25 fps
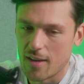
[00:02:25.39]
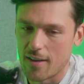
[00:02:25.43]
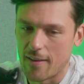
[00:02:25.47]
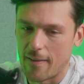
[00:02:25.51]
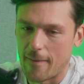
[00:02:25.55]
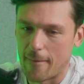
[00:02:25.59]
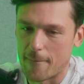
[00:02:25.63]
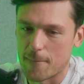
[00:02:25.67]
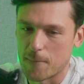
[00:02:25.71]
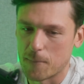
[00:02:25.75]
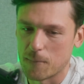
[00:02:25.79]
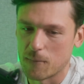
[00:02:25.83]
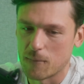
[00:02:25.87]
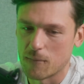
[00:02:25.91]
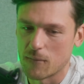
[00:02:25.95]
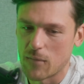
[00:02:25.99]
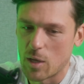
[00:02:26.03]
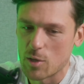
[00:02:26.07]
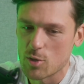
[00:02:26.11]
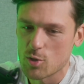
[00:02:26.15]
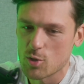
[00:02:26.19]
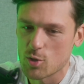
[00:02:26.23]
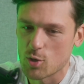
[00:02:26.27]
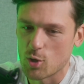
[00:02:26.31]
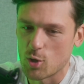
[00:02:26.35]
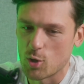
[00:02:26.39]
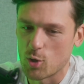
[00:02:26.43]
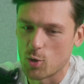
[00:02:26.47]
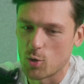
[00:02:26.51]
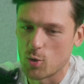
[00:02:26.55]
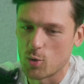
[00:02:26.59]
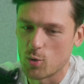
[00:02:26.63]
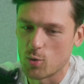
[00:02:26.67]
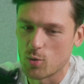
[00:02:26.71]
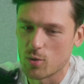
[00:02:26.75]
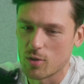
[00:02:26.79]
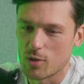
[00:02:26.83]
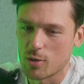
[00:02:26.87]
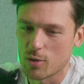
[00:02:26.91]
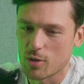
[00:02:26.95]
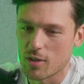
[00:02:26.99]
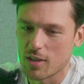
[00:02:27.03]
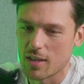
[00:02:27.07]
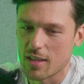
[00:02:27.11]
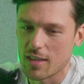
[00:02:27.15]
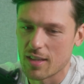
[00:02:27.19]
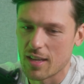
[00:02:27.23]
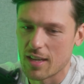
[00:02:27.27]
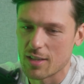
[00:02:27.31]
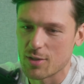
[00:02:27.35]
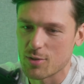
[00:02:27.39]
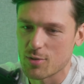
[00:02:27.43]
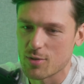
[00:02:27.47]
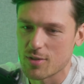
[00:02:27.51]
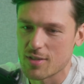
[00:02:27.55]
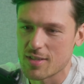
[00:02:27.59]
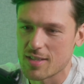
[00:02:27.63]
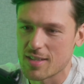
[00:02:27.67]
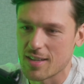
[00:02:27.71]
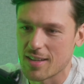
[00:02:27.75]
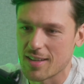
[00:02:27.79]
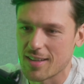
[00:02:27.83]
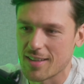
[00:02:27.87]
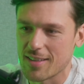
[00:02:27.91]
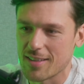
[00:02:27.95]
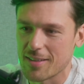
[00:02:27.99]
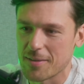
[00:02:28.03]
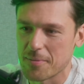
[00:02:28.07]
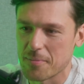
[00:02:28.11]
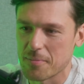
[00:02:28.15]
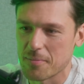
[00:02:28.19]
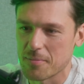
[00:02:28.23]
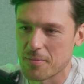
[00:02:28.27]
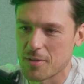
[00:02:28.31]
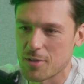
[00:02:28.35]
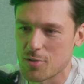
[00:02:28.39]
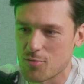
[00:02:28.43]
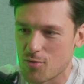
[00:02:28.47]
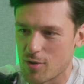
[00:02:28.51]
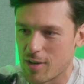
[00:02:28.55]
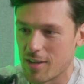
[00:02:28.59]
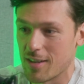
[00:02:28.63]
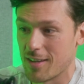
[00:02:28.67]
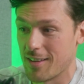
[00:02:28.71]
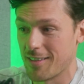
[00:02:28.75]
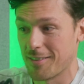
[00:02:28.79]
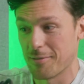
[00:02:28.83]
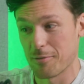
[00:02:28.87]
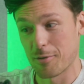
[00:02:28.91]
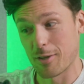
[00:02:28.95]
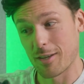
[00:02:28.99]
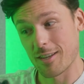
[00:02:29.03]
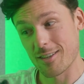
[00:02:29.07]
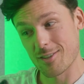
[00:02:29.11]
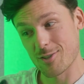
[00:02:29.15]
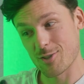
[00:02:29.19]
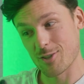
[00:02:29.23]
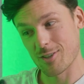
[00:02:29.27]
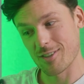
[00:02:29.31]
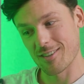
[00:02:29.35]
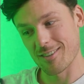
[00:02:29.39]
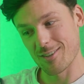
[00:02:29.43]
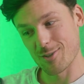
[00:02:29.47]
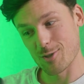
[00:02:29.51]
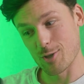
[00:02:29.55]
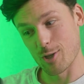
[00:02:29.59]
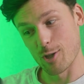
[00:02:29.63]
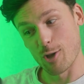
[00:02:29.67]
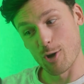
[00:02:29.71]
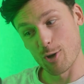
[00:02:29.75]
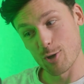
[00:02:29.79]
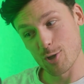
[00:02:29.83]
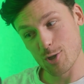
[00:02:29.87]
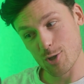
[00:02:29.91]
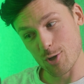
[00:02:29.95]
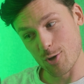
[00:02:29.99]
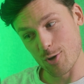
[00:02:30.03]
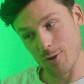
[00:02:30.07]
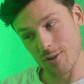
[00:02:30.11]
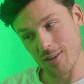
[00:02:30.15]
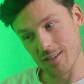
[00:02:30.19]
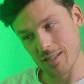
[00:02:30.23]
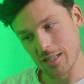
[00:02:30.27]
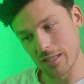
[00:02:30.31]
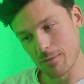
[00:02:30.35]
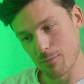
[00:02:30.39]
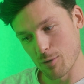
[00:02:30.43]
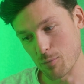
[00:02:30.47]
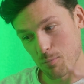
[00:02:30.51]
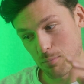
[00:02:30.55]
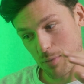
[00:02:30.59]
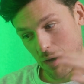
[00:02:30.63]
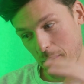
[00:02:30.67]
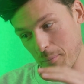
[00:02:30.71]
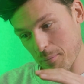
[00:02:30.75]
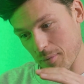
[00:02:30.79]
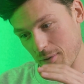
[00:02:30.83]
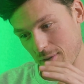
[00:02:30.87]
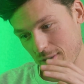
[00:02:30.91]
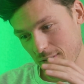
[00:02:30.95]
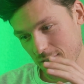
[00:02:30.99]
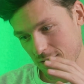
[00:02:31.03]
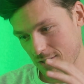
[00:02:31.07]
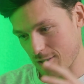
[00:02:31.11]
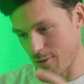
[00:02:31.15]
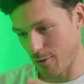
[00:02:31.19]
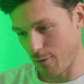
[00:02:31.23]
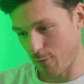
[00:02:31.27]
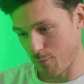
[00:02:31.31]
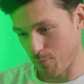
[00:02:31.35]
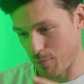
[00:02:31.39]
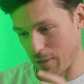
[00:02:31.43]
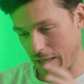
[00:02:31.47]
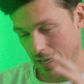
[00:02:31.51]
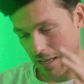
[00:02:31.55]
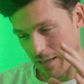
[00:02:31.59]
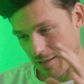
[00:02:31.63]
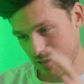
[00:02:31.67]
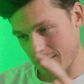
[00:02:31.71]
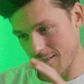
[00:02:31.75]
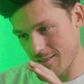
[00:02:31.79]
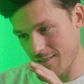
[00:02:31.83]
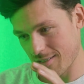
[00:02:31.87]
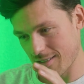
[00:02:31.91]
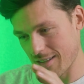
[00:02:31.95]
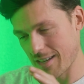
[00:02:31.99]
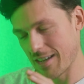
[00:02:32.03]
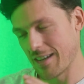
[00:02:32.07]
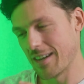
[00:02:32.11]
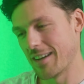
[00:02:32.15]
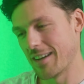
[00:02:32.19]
So looking at that, you could say it's really like it's a long story. It's a little bit bumpy. There's a lot of players.